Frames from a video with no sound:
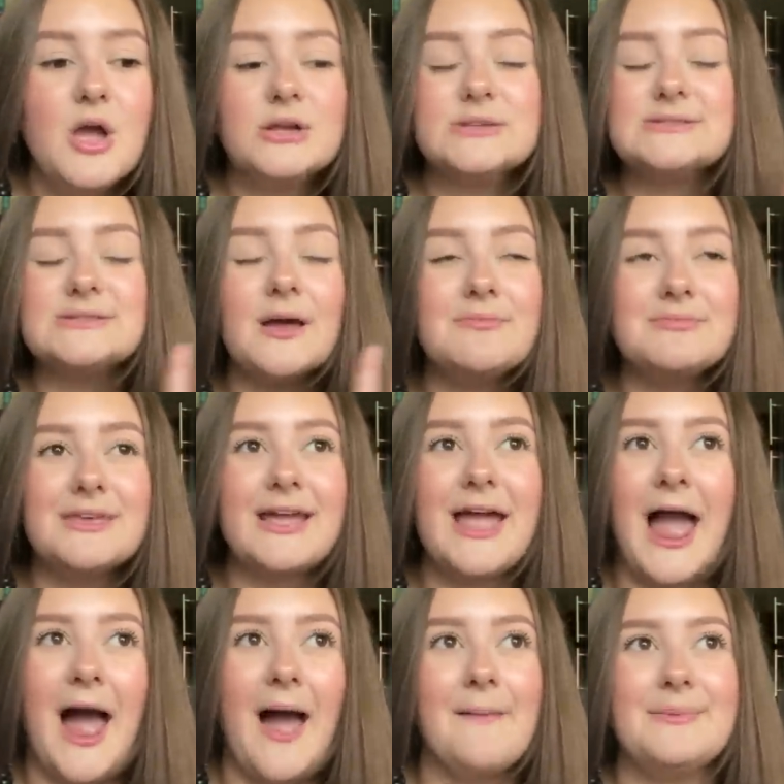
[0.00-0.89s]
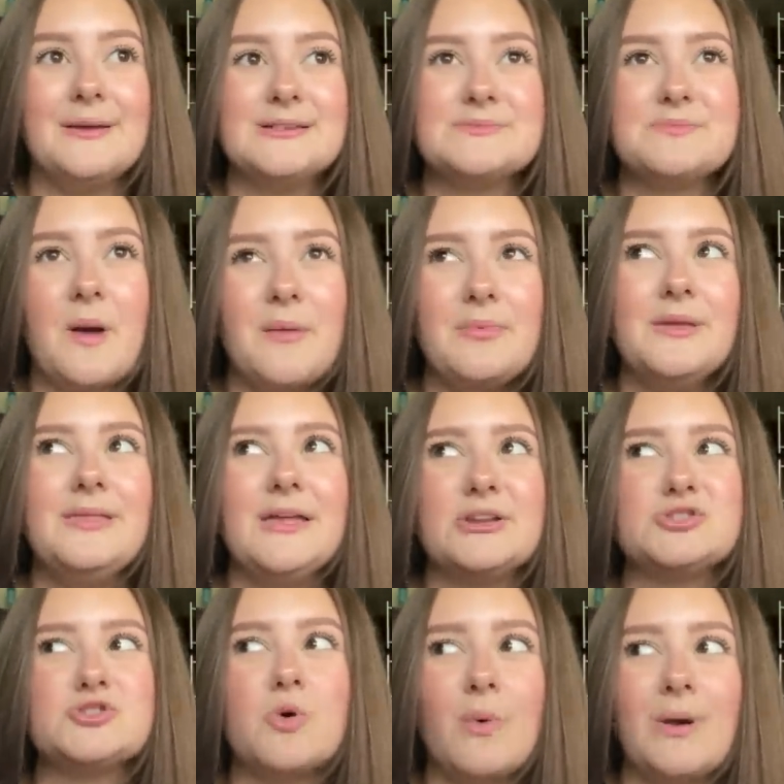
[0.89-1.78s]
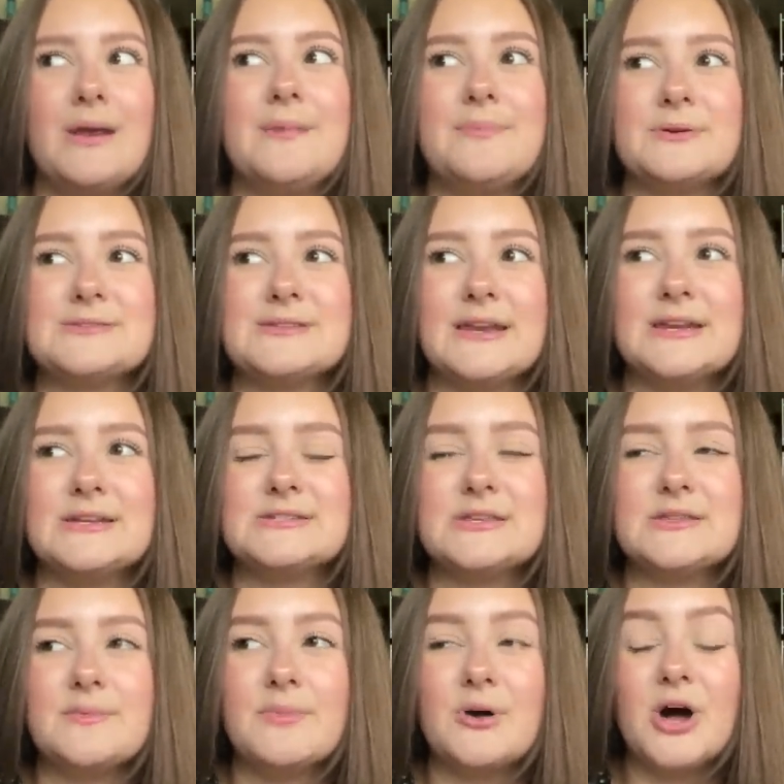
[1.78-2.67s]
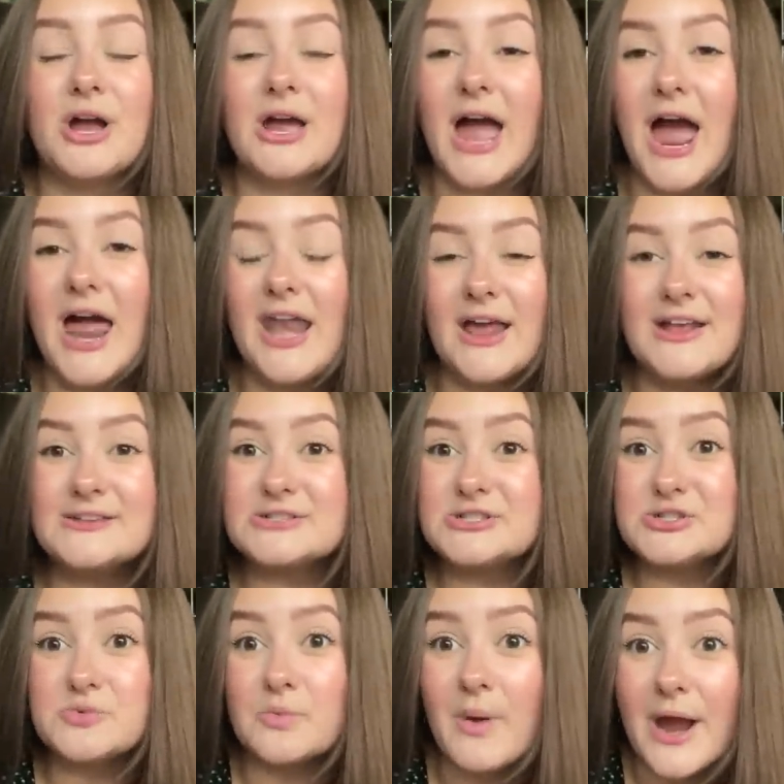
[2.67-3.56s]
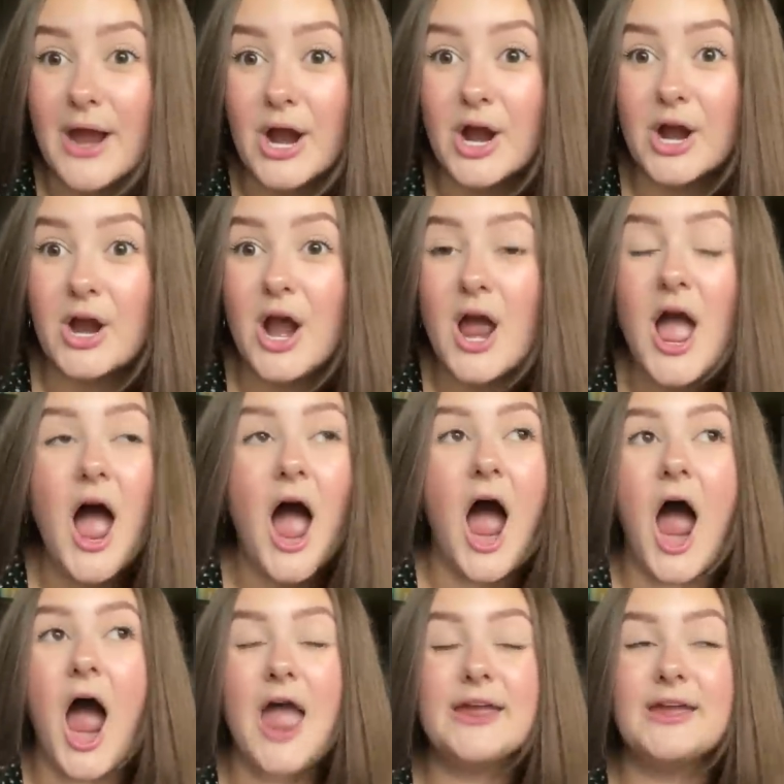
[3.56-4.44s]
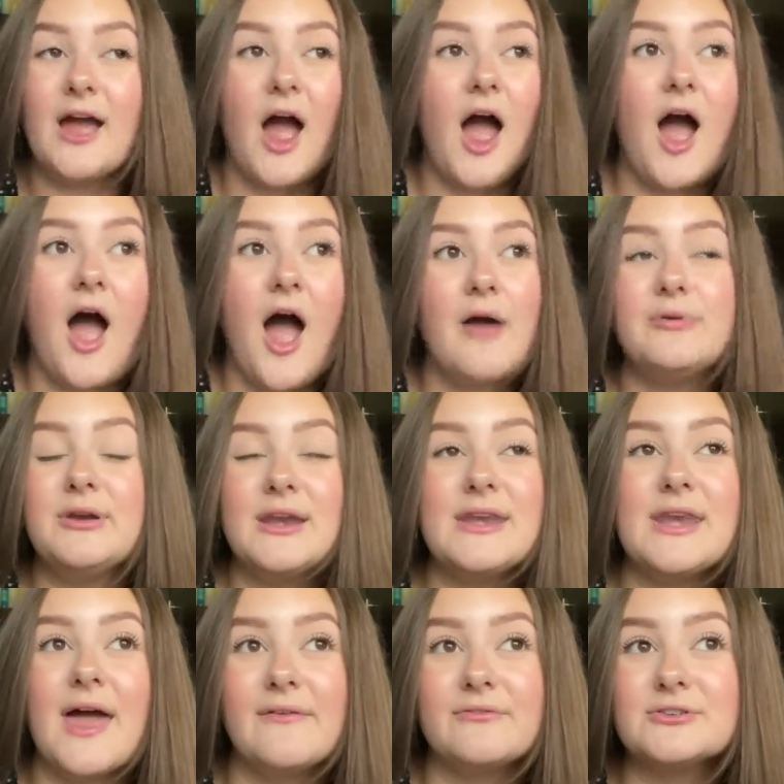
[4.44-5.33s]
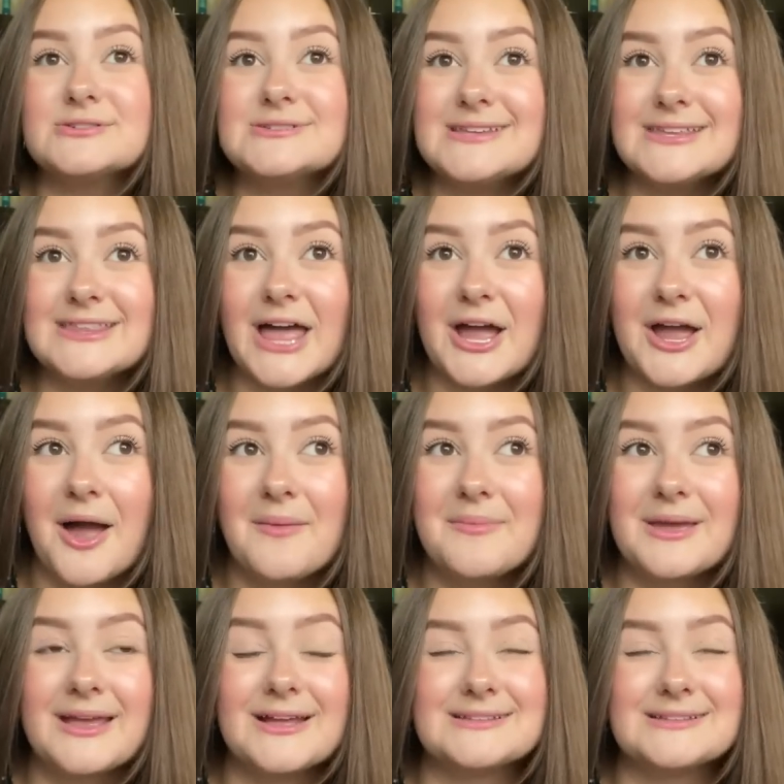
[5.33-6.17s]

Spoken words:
Something happens probably like 20% into the book, and I swear I would have never seen that coming.